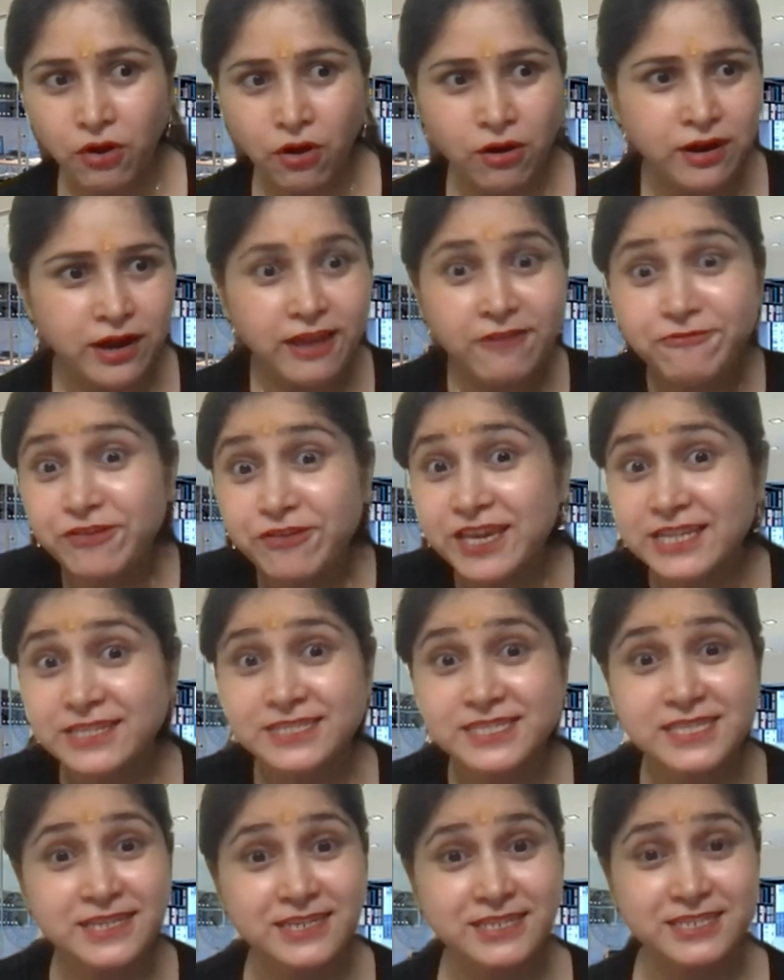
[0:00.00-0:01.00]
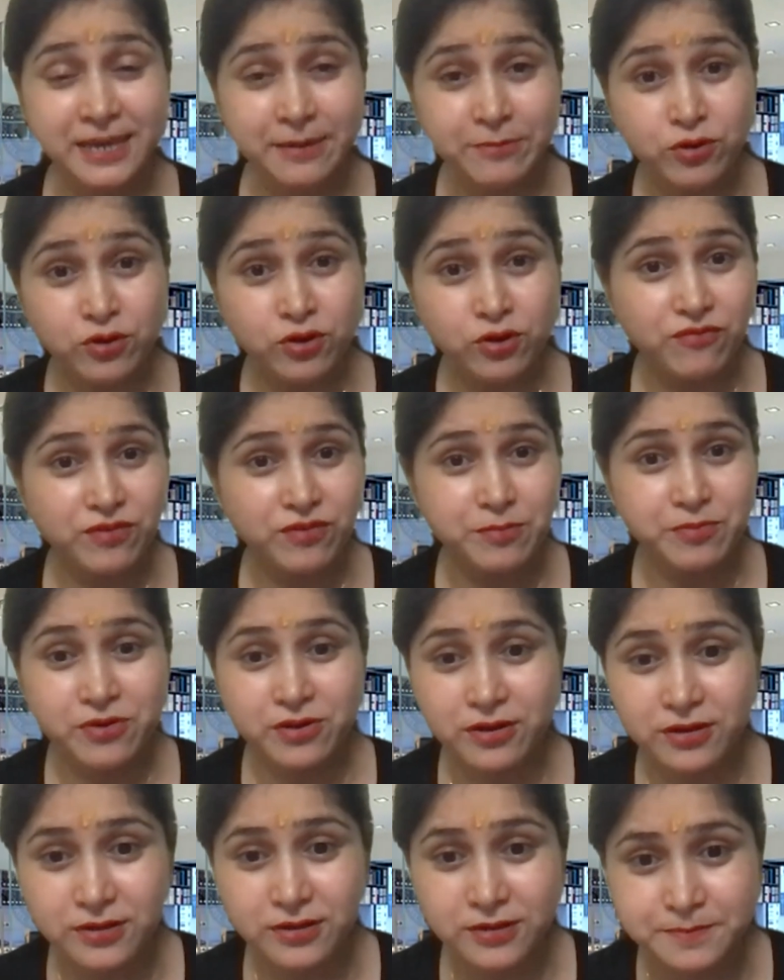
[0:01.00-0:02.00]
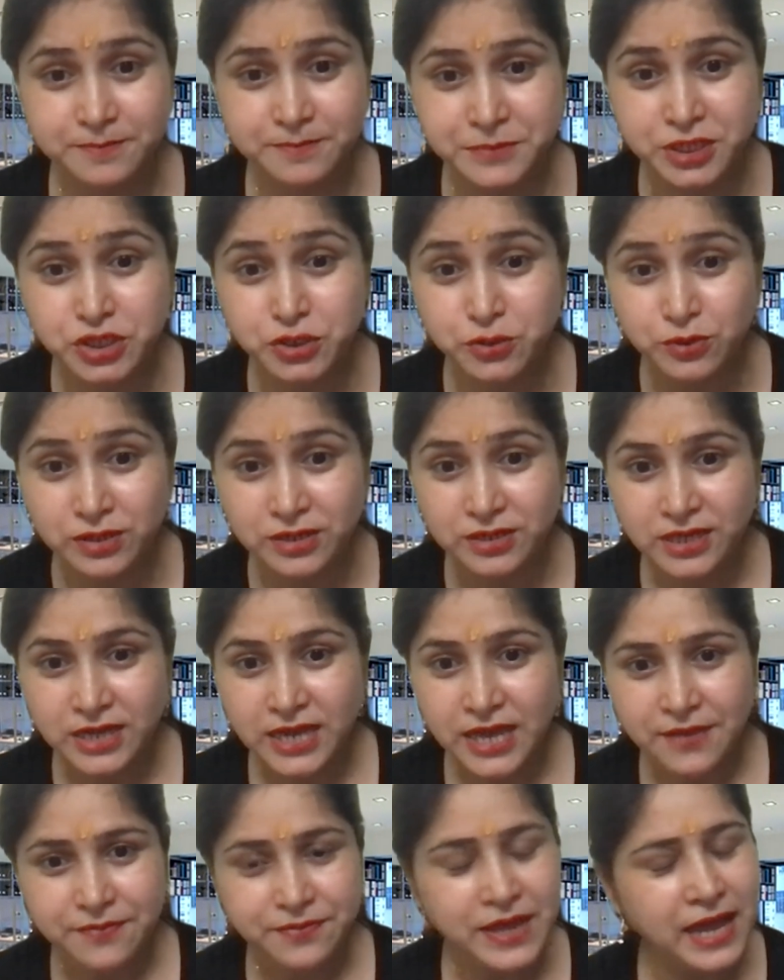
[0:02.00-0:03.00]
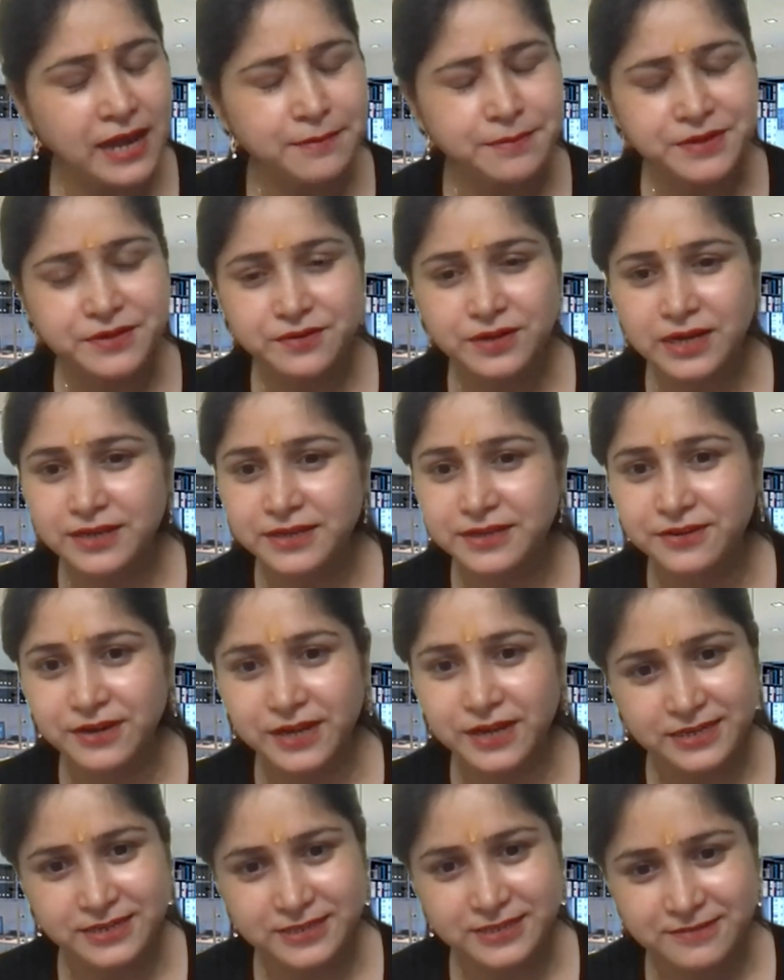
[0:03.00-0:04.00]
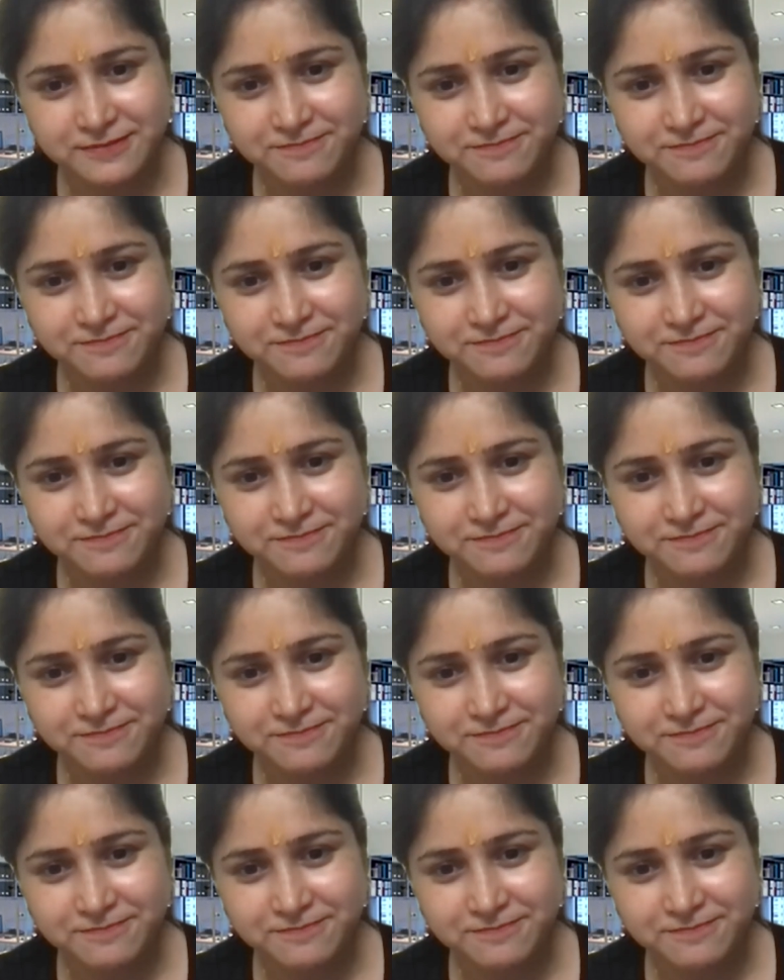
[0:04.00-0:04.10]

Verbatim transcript: Or if we can see a demo of the, uh, the tool, that'll be really great.